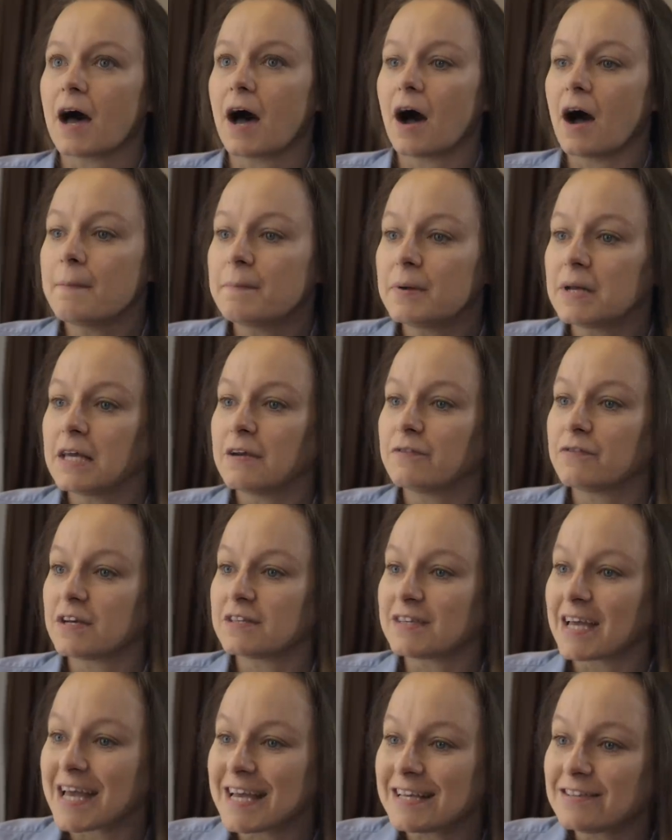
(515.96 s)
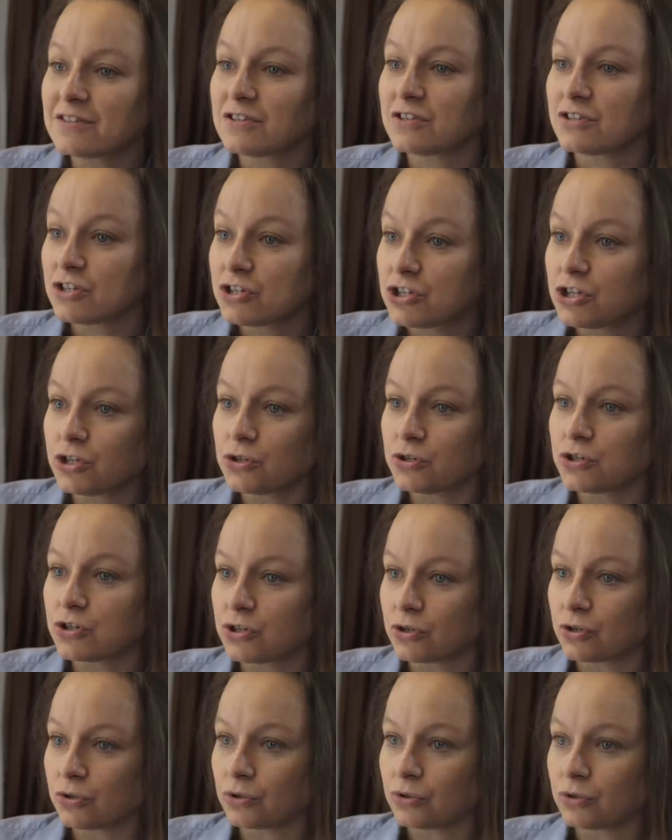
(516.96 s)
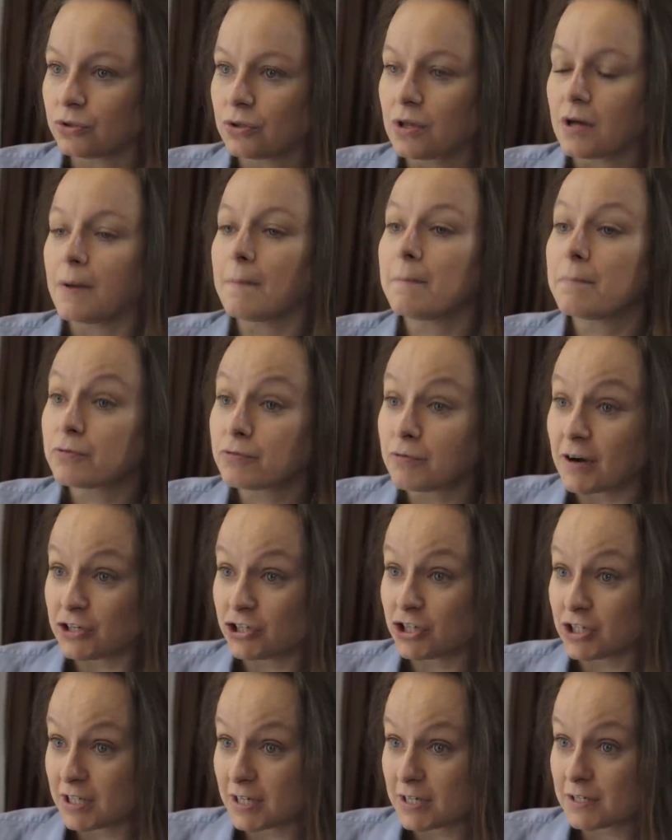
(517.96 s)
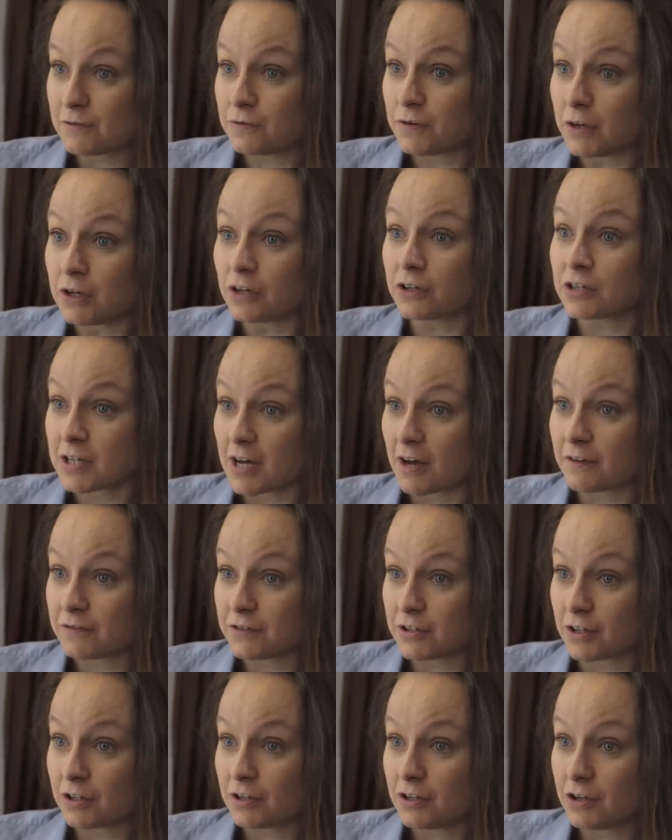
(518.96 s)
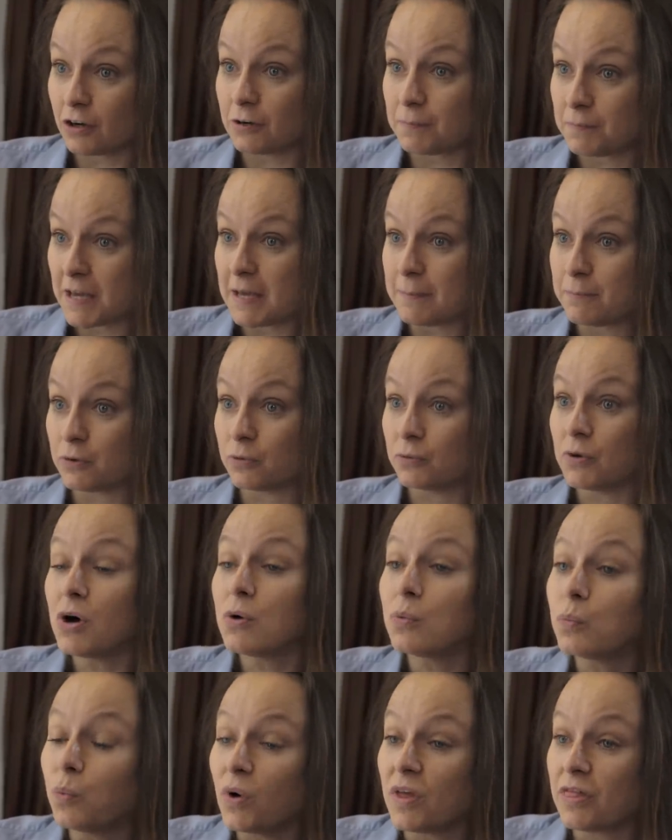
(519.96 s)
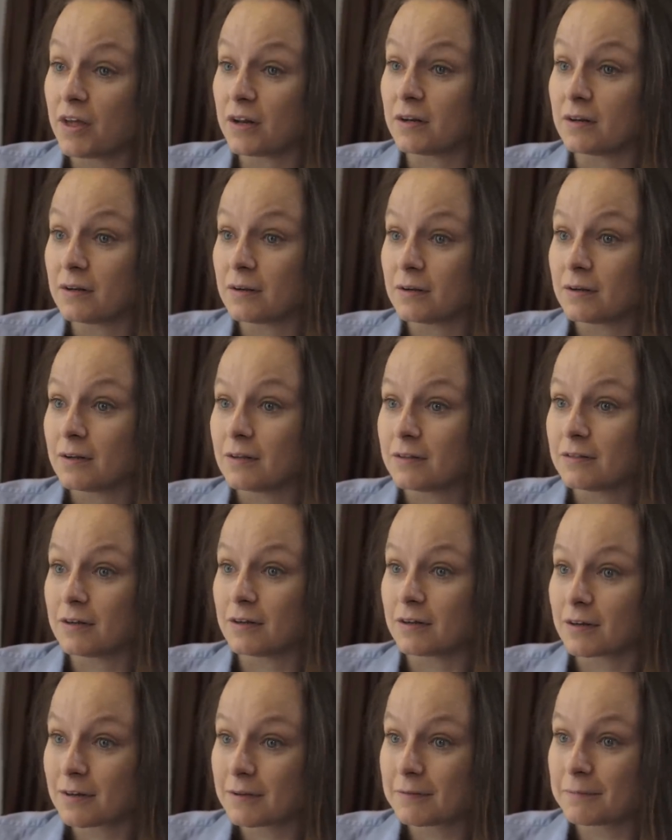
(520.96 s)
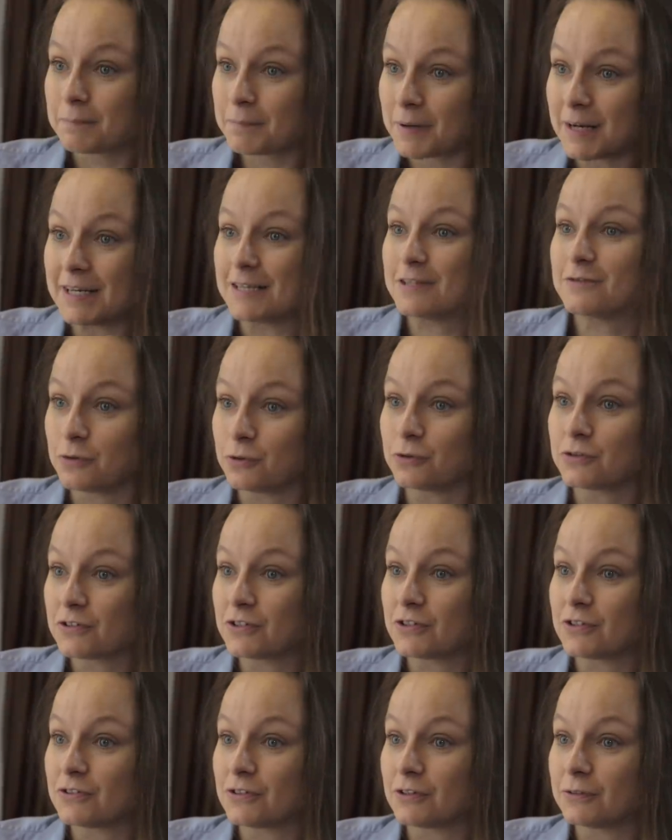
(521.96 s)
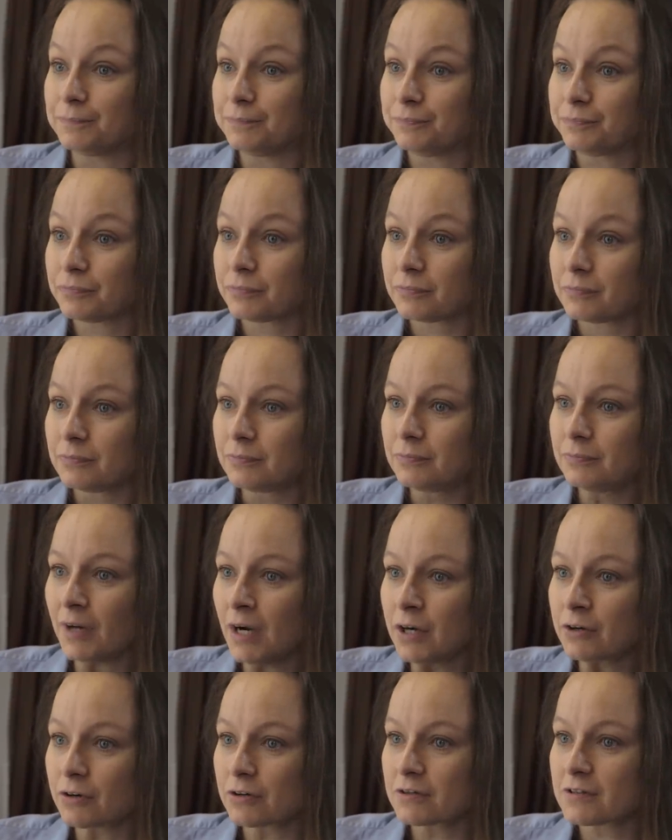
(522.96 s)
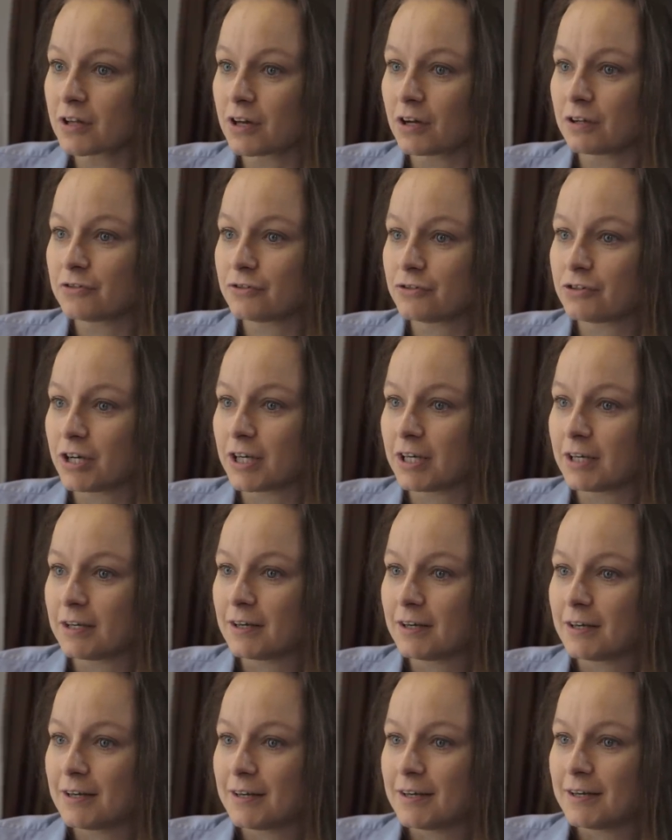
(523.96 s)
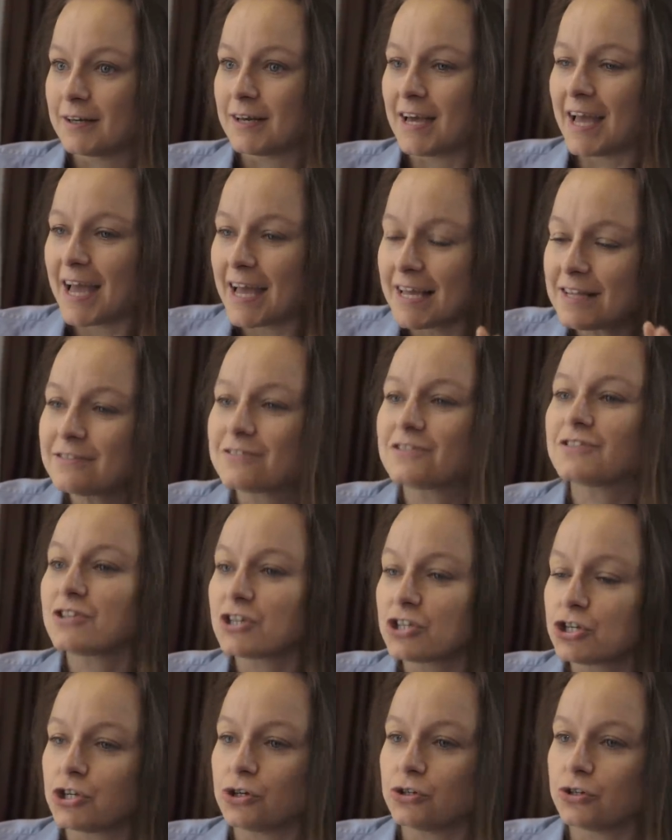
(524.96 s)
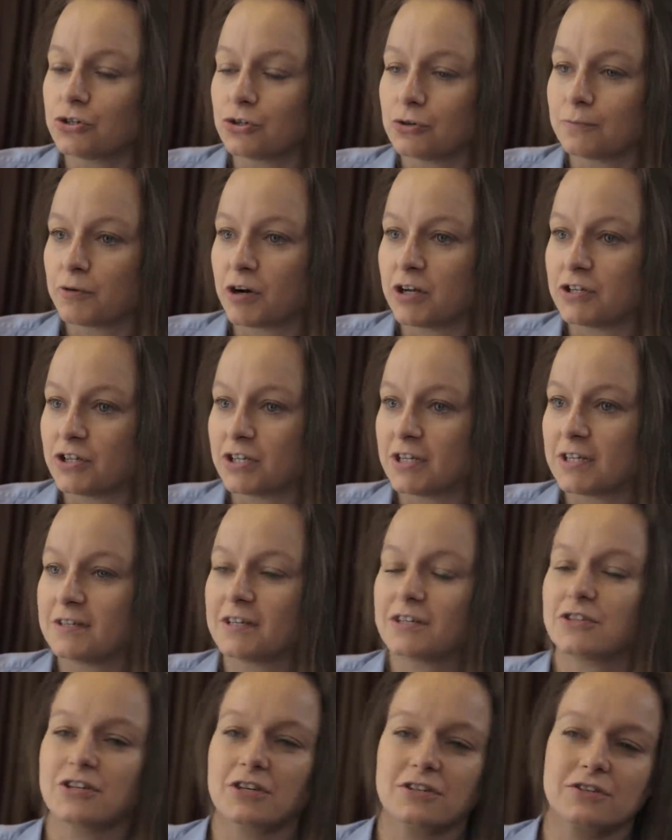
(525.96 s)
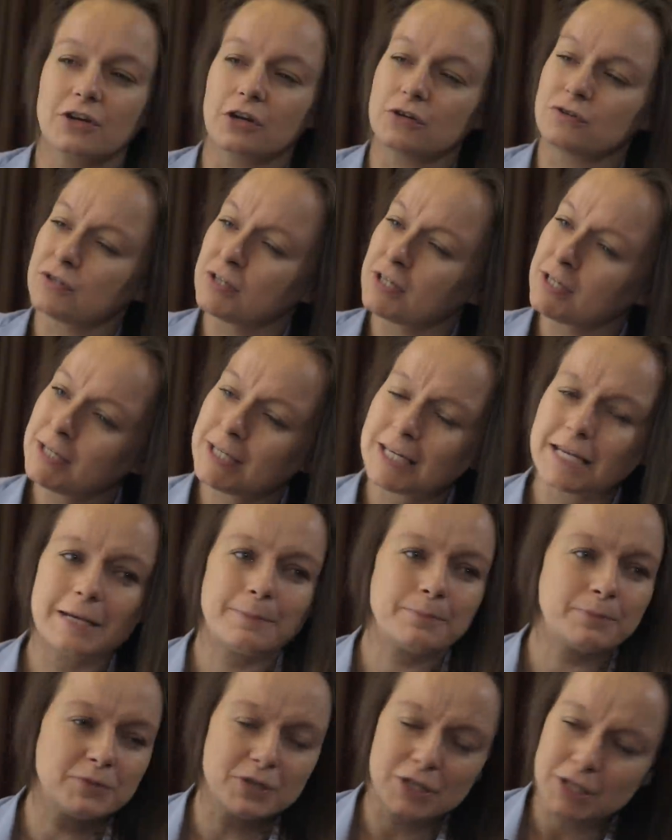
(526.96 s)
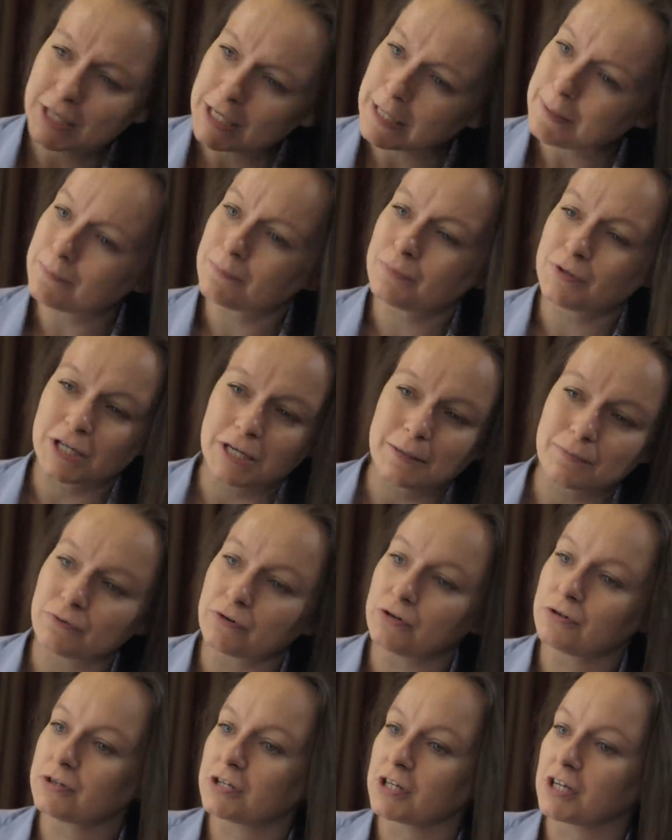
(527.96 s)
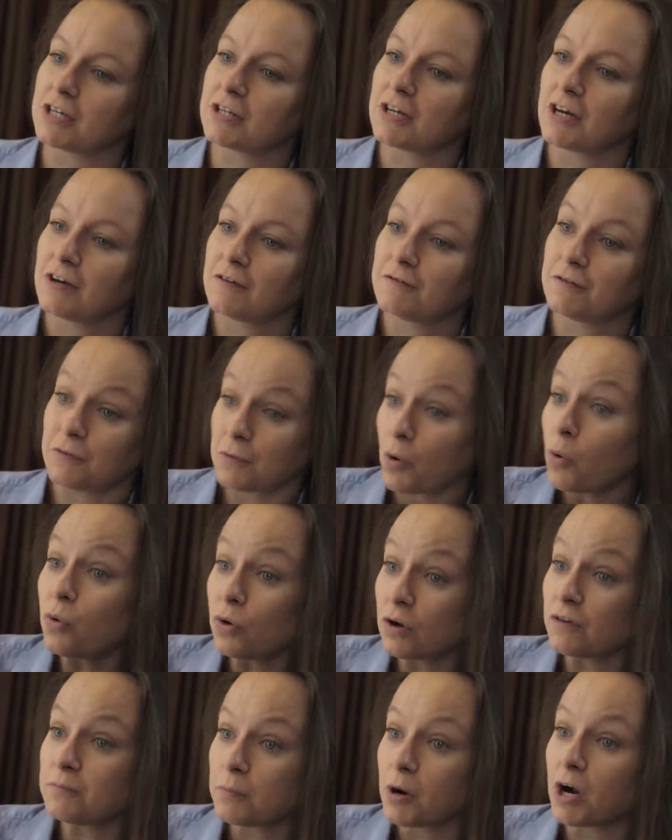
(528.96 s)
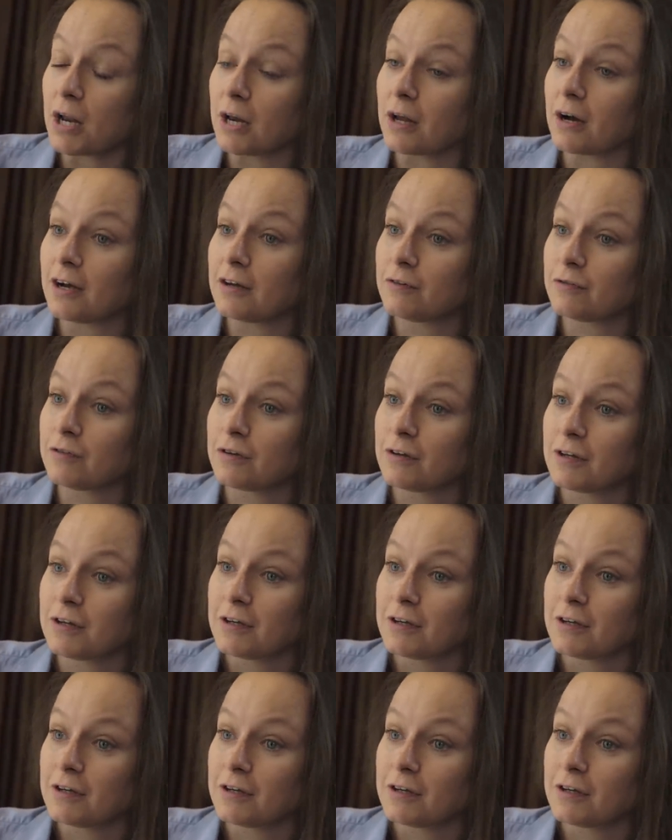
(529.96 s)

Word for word: I believe there's institutional prejudice for looked after young people within the police forces across the country. Institutional prejudice, it just goes deep, deep, deep rooted for all of my life.